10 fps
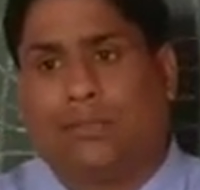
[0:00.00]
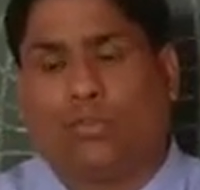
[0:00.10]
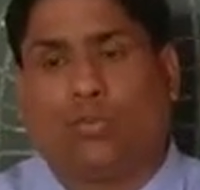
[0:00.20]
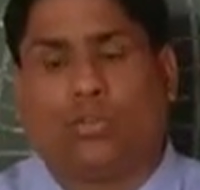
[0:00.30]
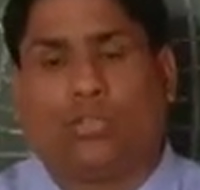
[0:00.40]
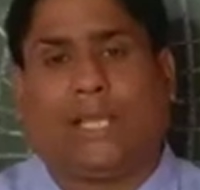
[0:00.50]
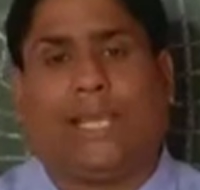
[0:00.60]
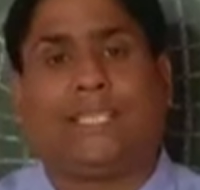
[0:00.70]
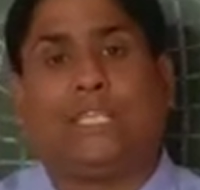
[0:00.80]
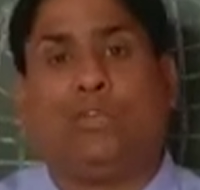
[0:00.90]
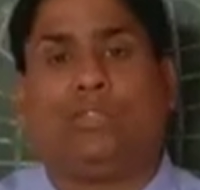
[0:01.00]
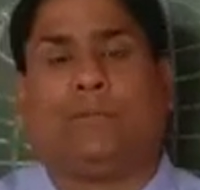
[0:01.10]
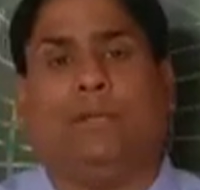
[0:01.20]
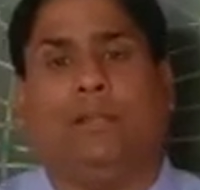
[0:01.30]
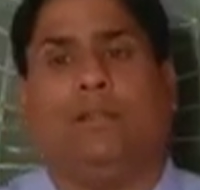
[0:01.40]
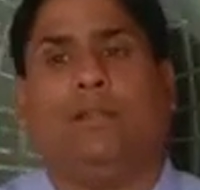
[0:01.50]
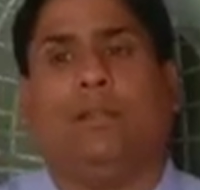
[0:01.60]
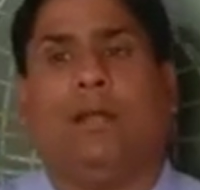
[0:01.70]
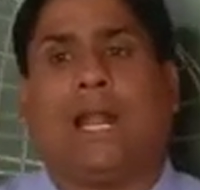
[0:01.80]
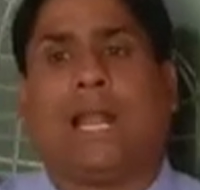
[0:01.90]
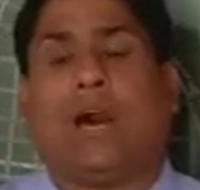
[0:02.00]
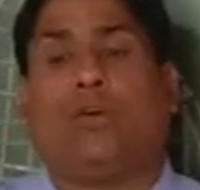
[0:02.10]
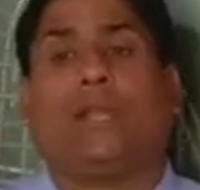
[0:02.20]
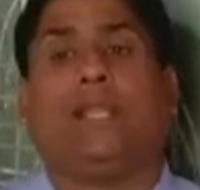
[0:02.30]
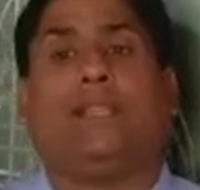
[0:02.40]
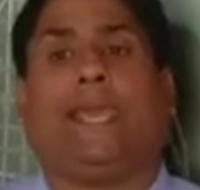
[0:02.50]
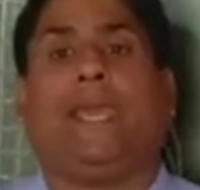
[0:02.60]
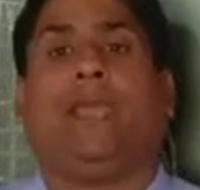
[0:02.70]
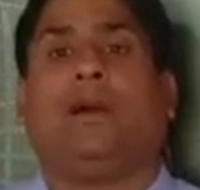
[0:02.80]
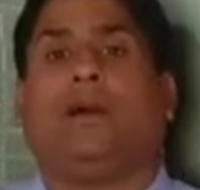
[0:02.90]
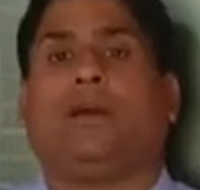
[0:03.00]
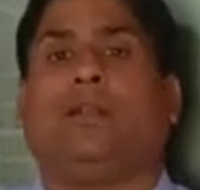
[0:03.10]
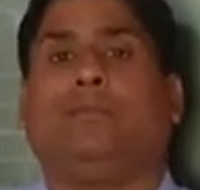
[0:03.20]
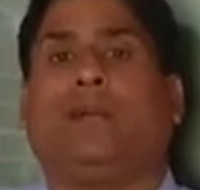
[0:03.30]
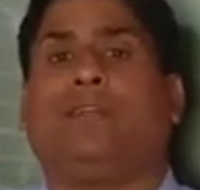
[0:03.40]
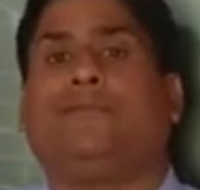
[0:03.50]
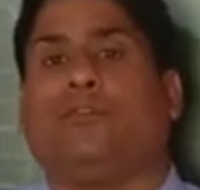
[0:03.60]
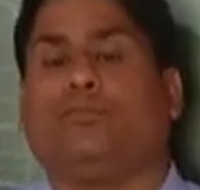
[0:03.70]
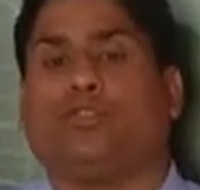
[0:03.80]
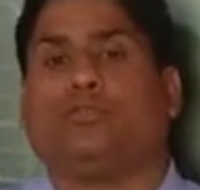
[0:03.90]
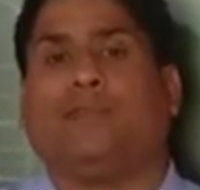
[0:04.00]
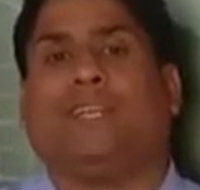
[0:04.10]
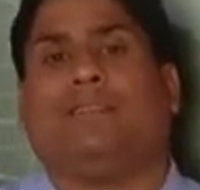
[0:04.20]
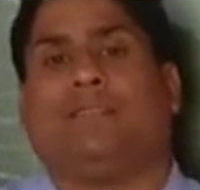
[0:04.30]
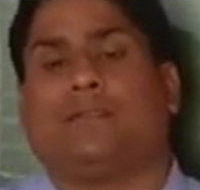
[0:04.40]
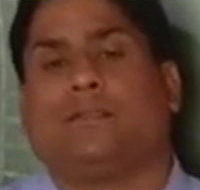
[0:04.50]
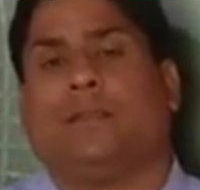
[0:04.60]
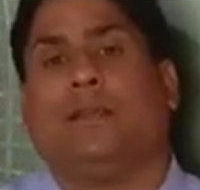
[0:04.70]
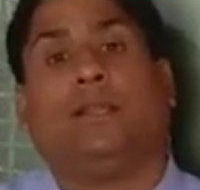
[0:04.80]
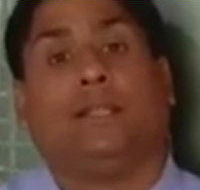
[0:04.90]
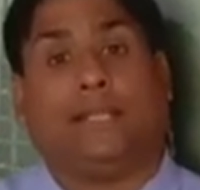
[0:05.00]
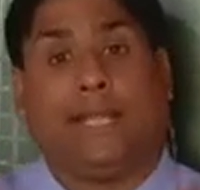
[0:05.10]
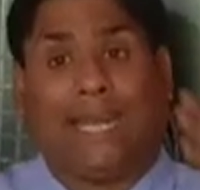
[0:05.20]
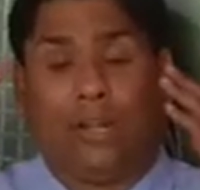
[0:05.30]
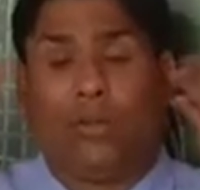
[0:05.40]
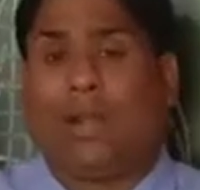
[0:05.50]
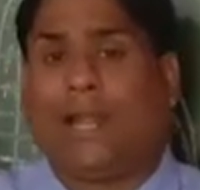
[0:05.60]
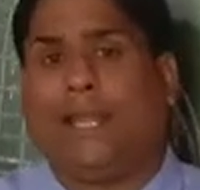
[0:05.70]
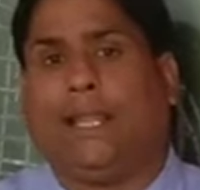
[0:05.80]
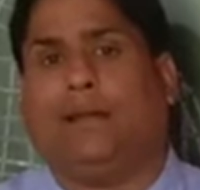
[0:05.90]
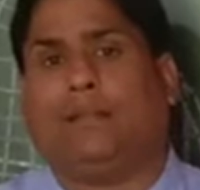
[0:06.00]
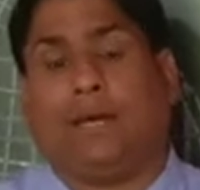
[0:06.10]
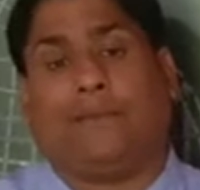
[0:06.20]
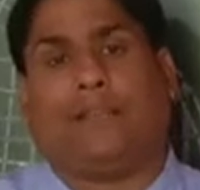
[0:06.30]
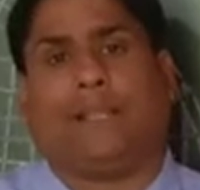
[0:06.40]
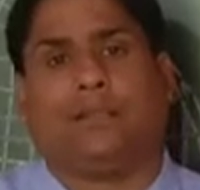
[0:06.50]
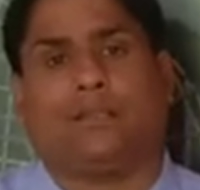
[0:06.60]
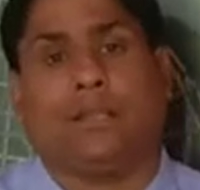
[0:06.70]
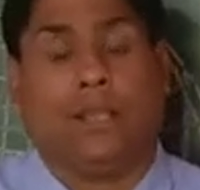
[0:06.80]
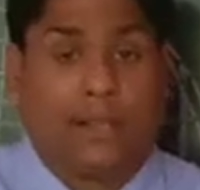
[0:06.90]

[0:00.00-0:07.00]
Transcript: those things usable, and how can they earn money from those minerals. They had no idea, the Africans.